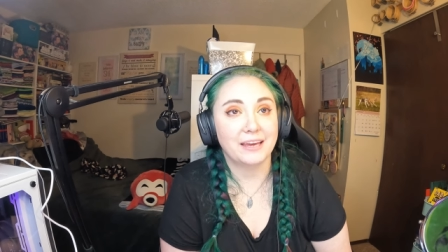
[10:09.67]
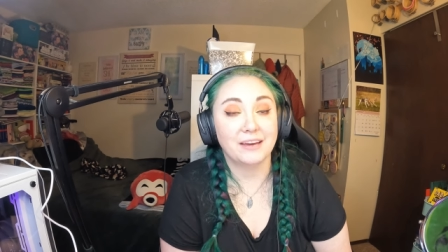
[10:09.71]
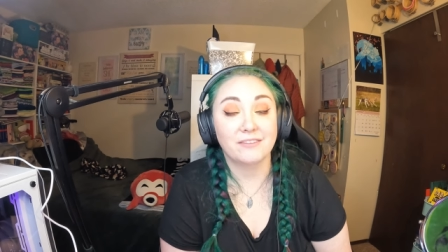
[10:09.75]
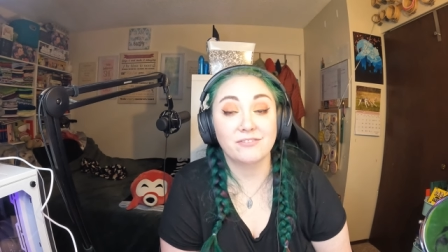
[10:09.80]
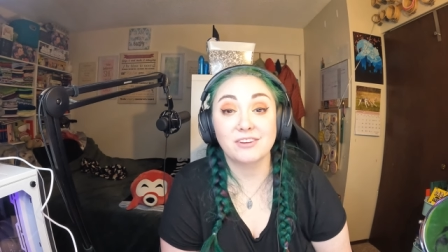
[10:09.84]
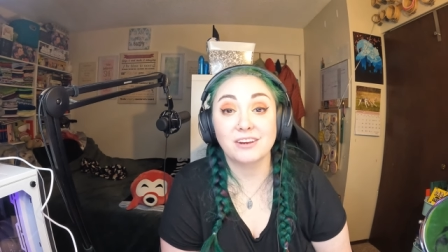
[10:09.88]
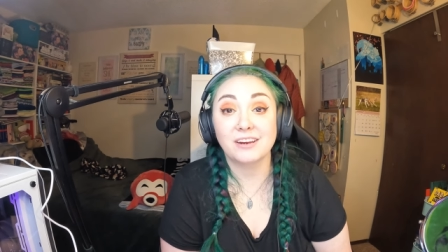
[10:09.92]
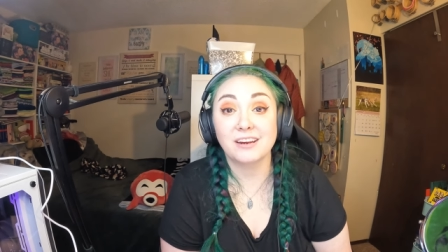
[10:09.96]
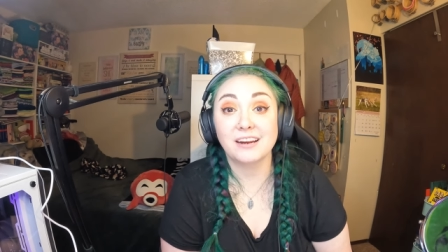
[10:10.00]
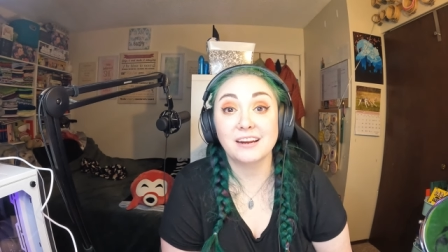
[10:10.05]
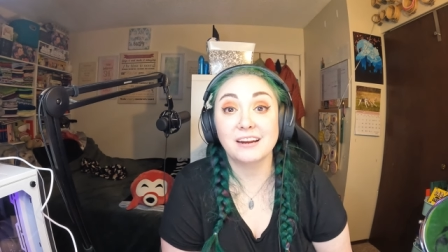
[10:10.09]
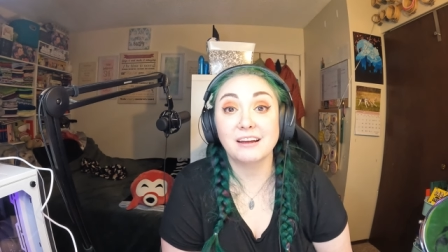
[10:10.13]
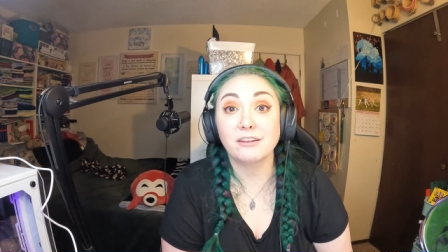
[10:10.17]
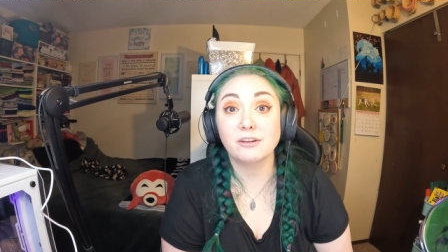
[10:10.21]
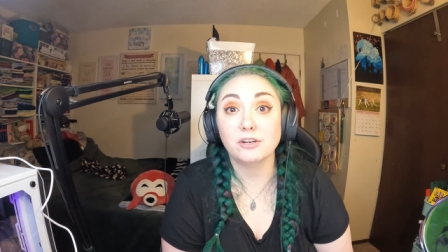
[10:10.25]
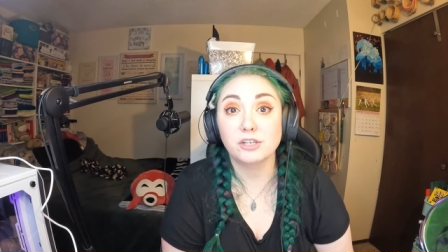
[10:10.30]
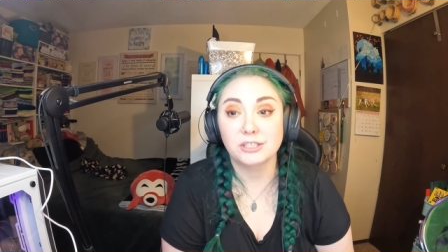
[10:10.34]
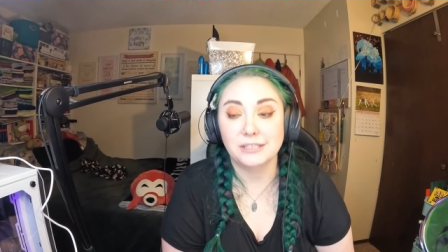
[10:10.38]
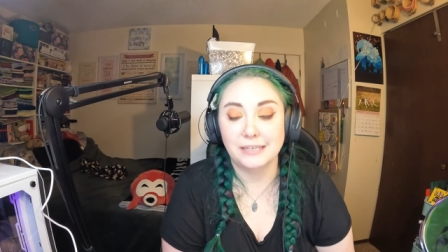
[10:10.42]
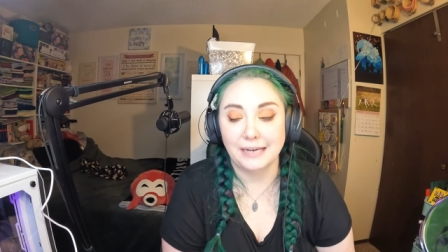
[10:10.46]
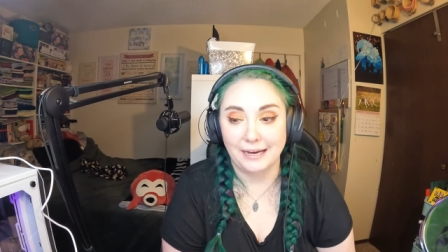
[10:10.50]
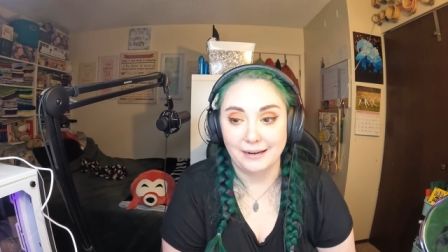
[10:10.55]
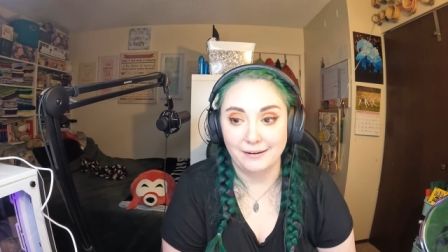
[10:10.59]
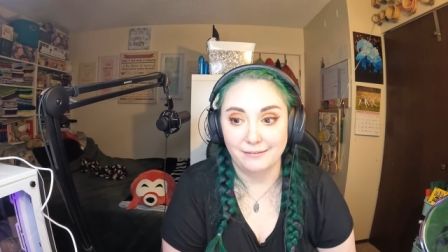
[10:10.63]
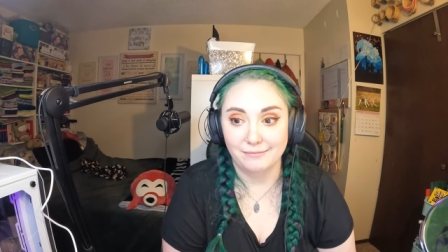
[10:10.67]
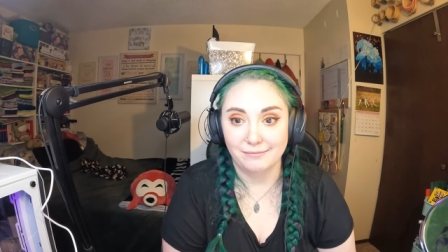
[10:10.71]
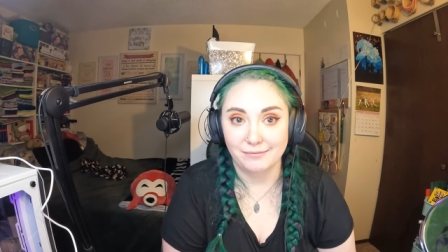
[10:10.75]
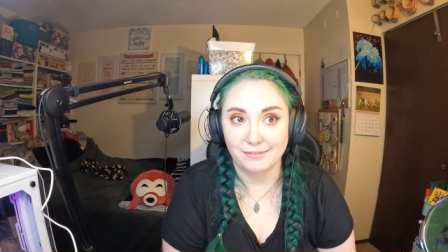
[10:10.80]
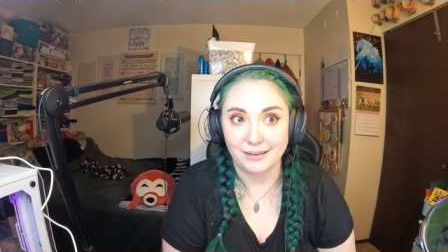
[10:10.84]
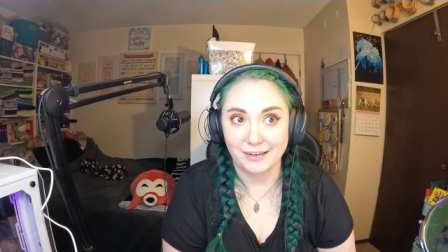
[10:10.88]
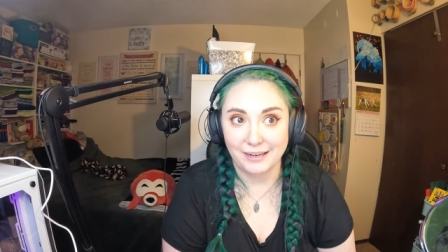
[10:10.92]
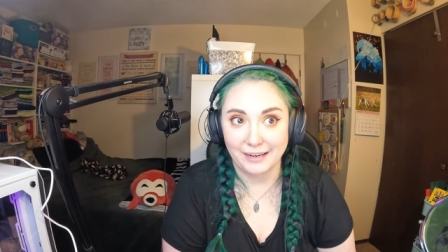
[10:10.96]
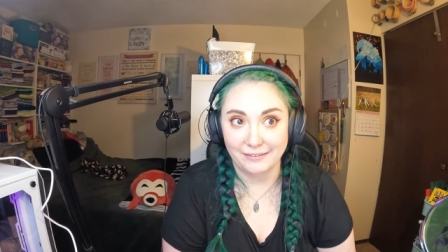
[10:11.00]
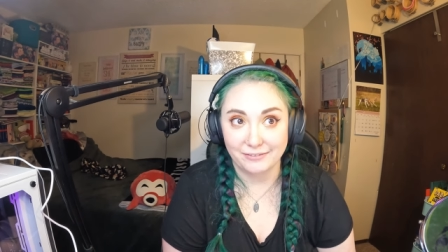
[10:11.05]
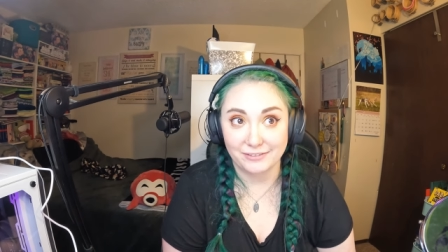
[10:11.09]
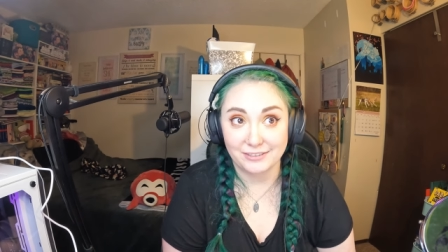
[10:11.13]
gifted another 10
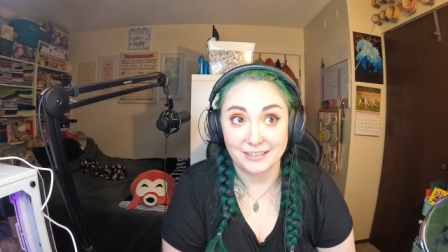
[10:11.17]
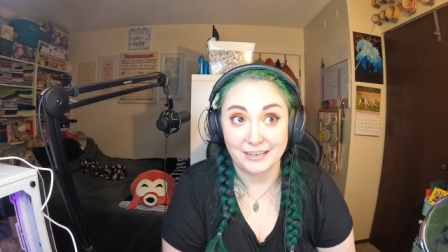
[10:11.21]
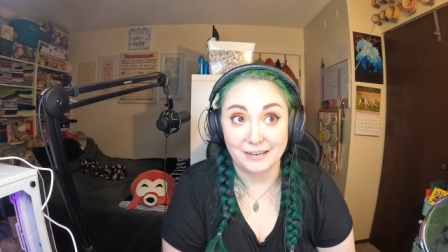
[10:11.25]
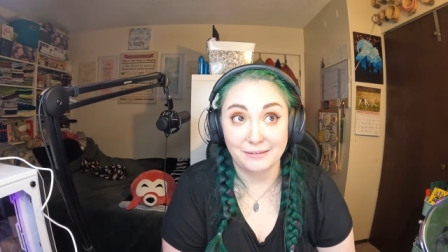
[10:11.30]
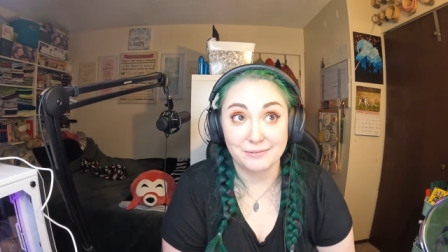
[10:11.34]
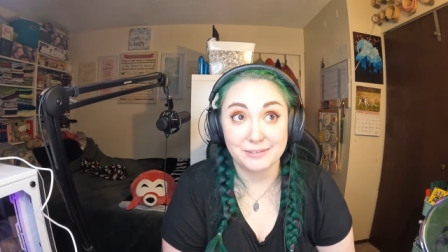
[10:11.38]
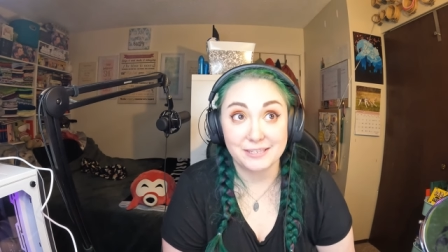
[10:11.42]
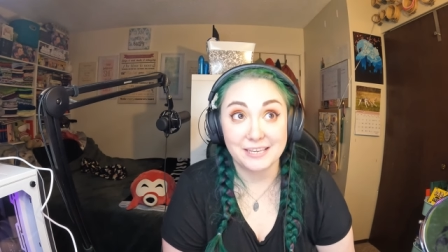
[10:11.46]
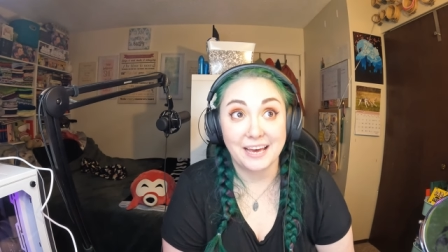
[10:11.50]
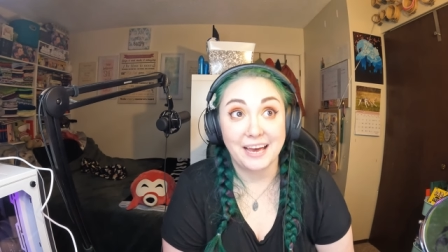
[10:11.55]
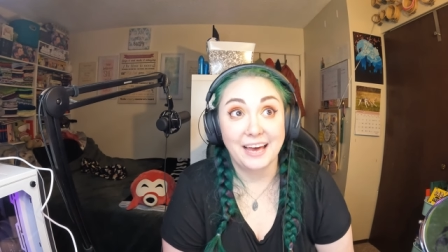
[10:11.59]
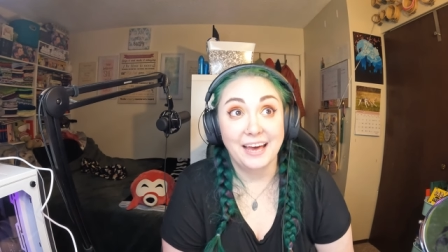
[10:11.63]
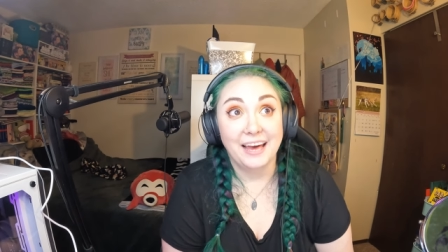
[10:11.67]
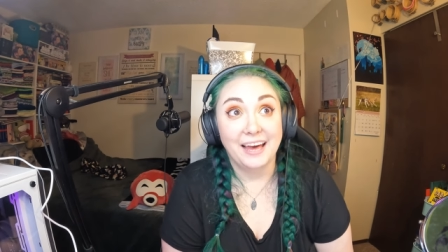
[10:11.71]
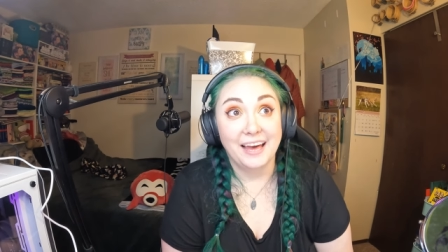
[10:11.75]
gift subs.